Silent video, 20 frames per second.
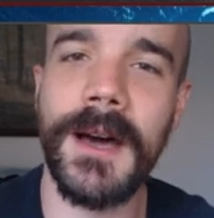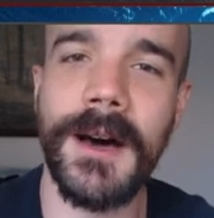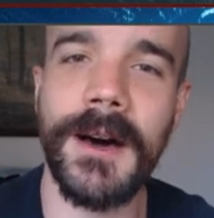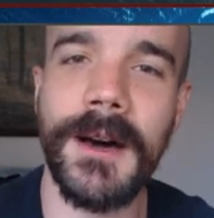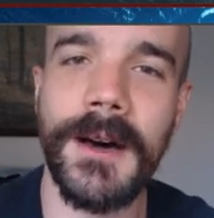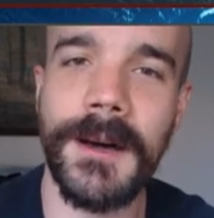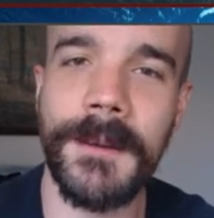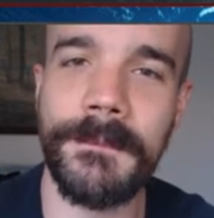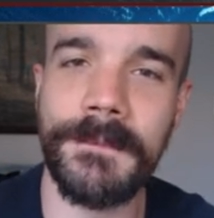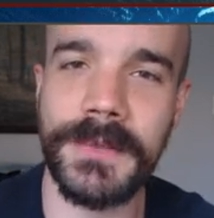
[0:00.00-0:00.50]

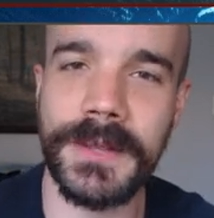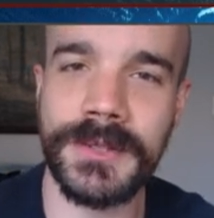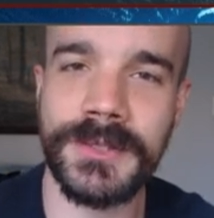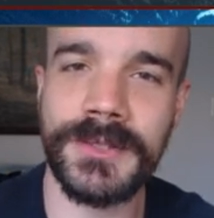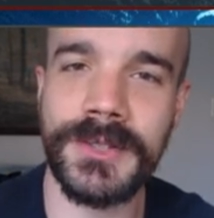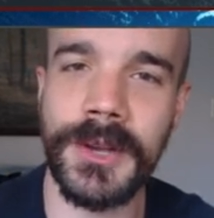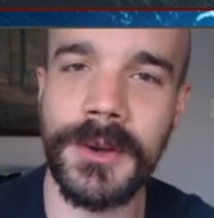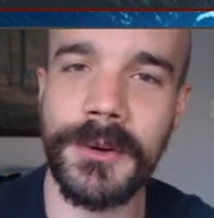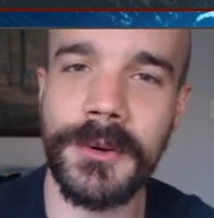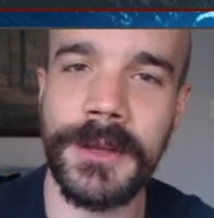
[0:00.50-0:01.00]
Um,
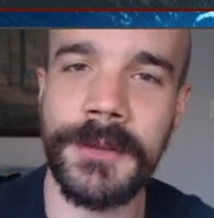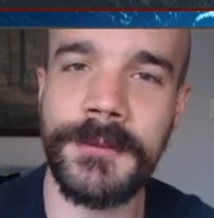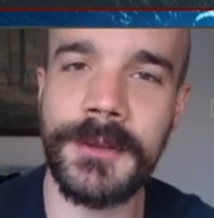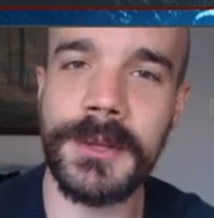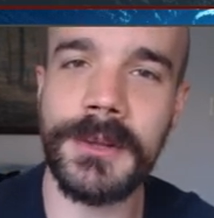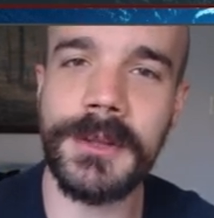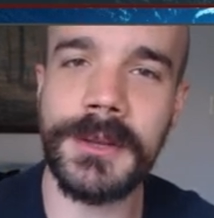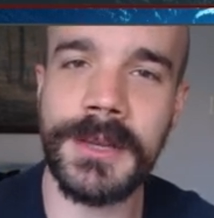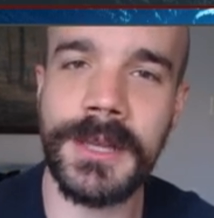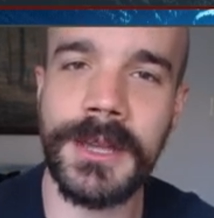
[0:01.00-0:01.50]
so if
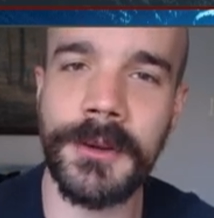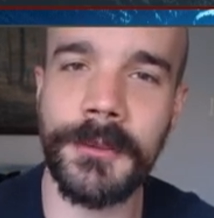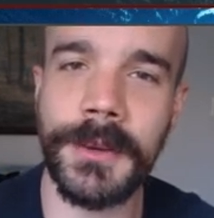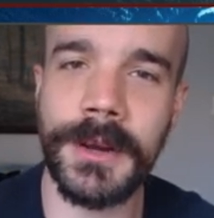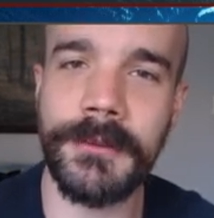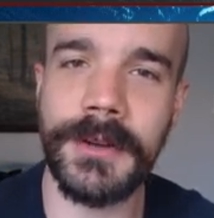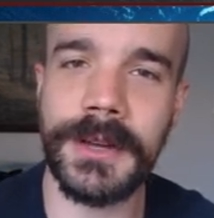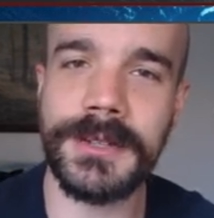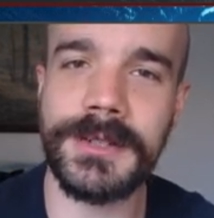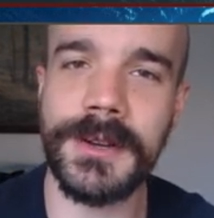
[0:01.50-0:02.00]
you look here,
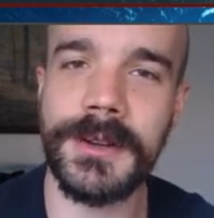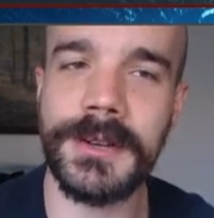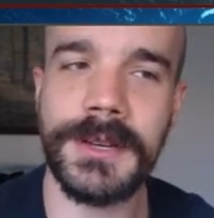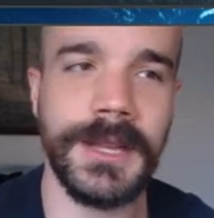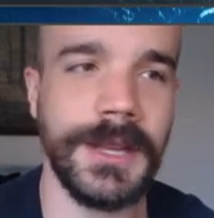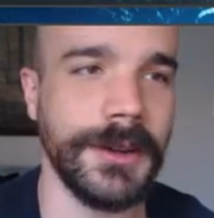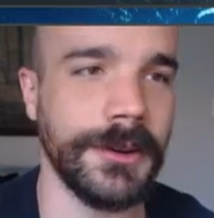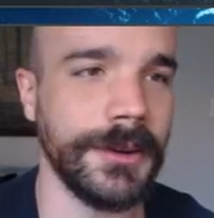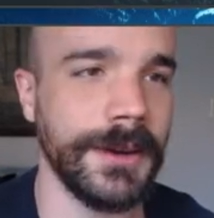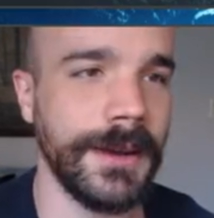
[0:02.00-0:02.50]
what have I done
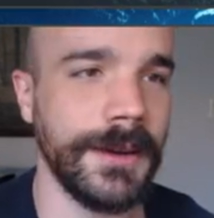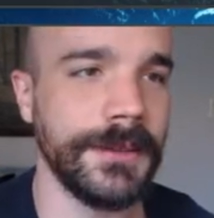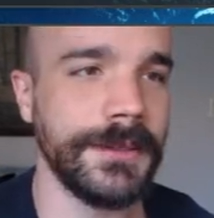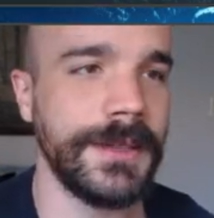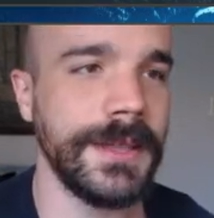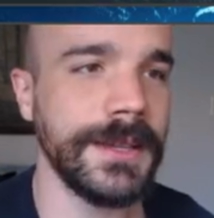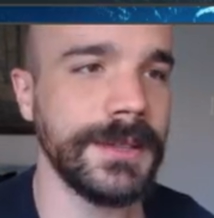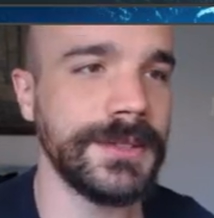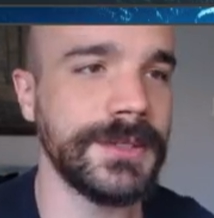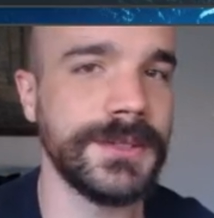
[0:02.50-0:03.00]
here? Now
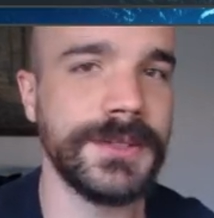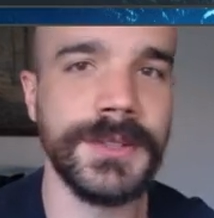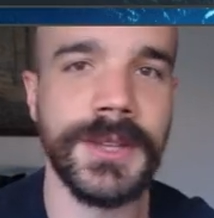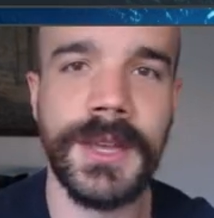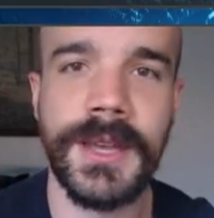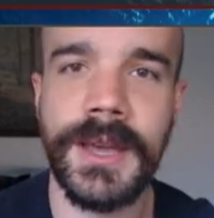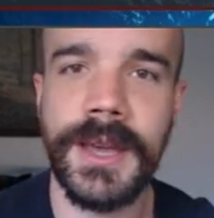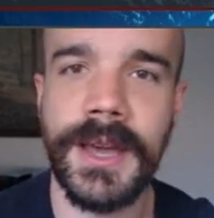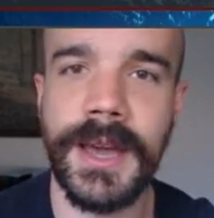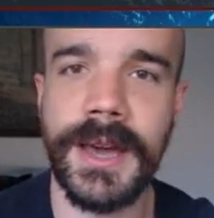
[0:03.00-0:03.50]

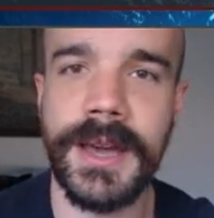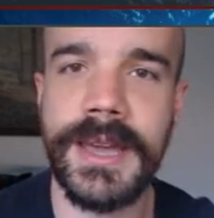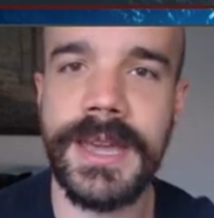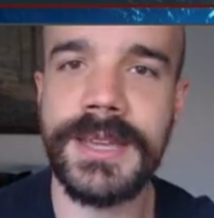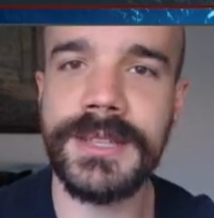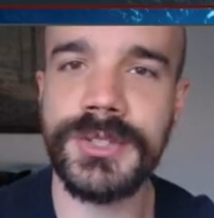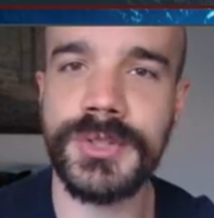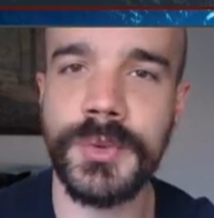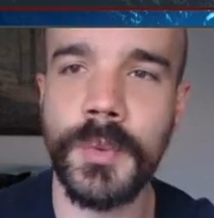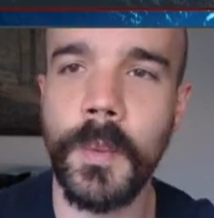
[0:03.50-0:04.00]
this,
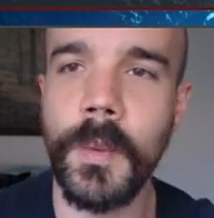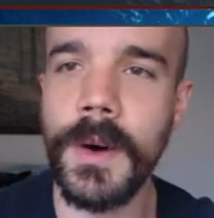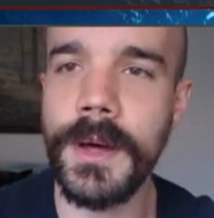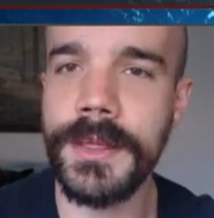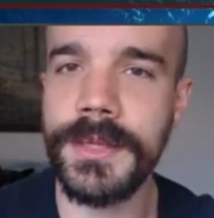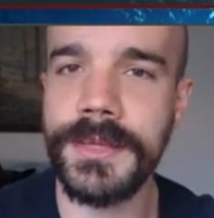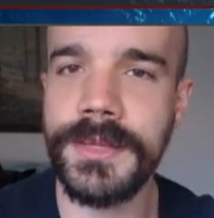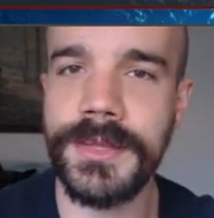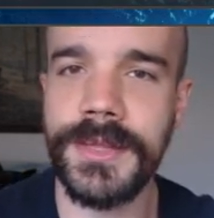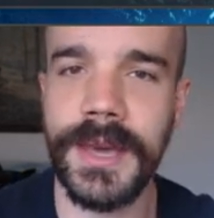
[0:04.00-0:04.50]

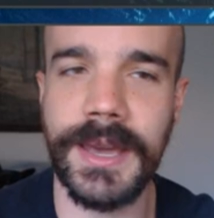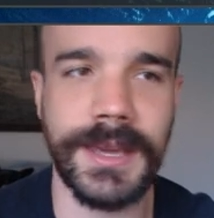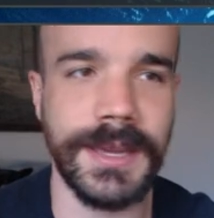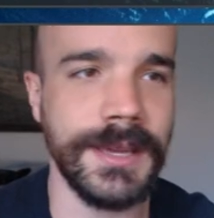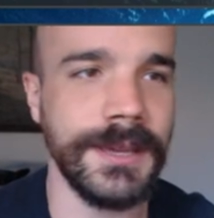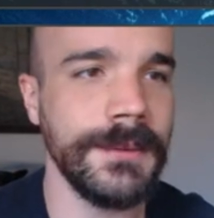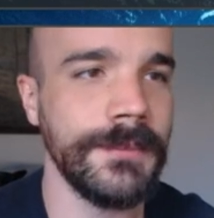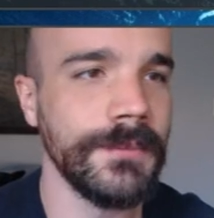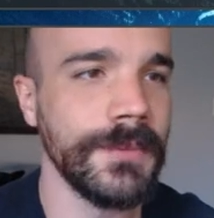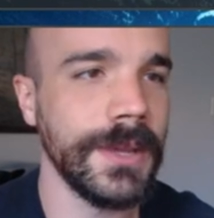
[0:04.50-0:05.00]
H1
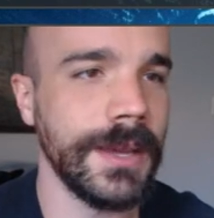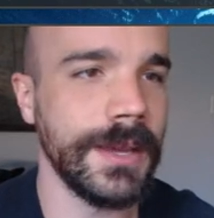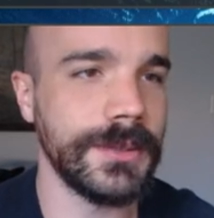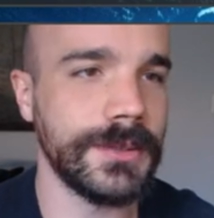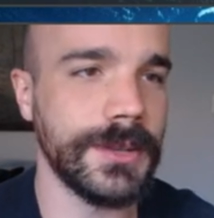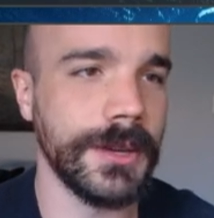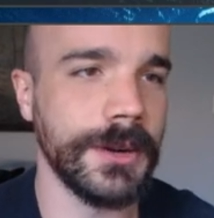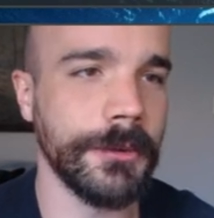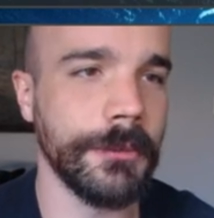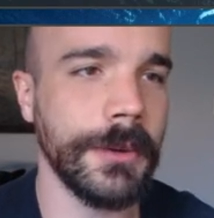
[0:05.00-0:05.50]
thingy
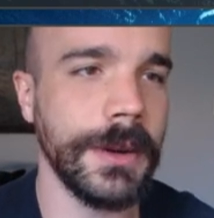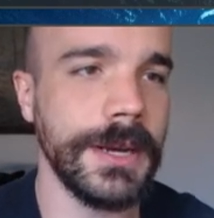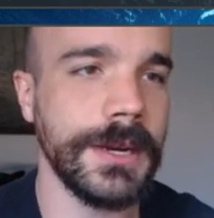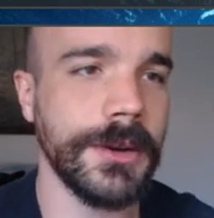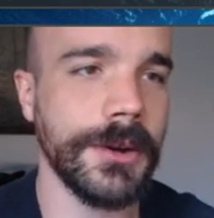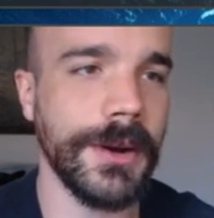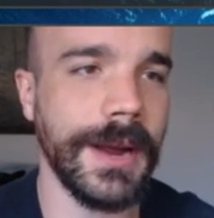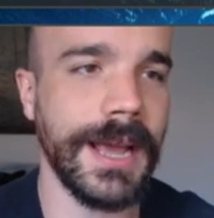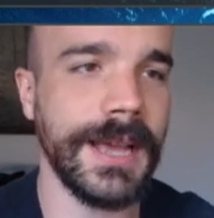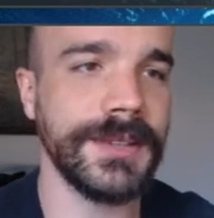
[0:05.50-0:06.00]
is going to
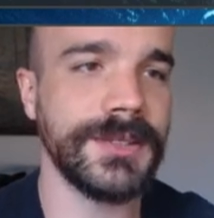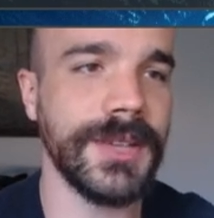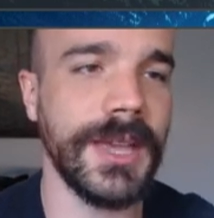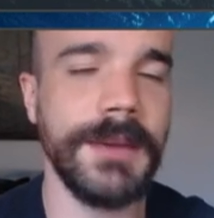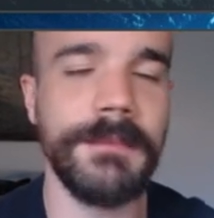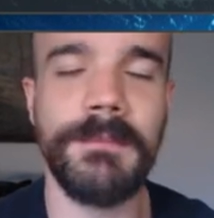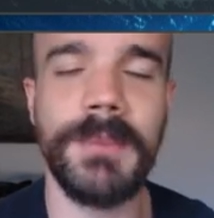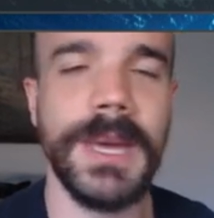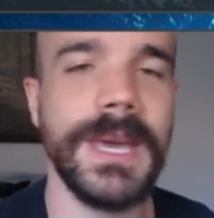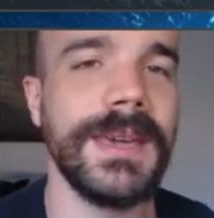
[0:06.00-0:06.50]
render as
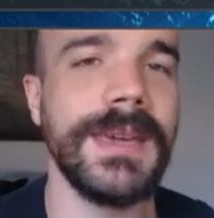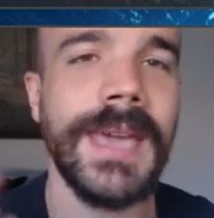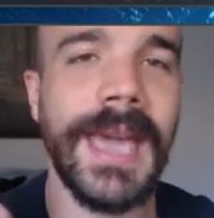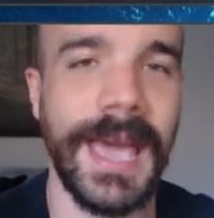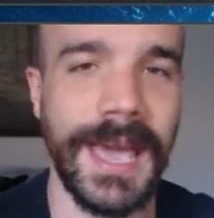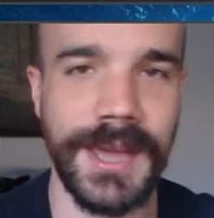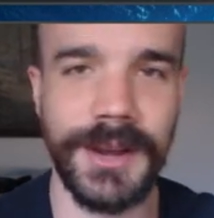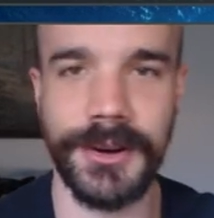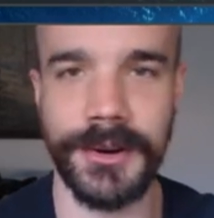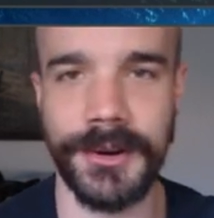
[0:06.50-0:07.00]
a big
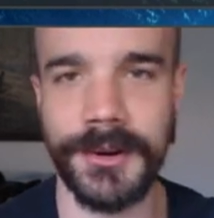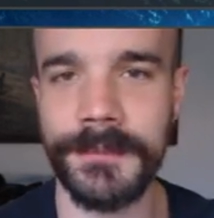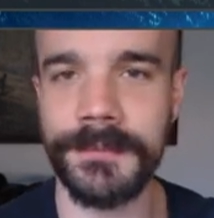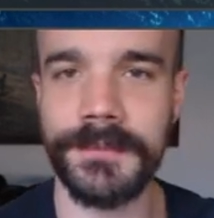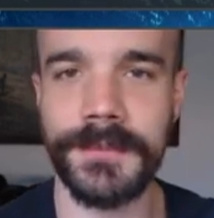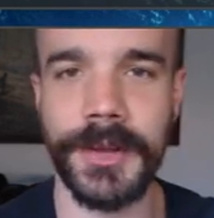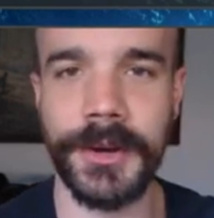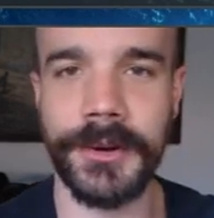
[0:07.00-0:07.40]
header.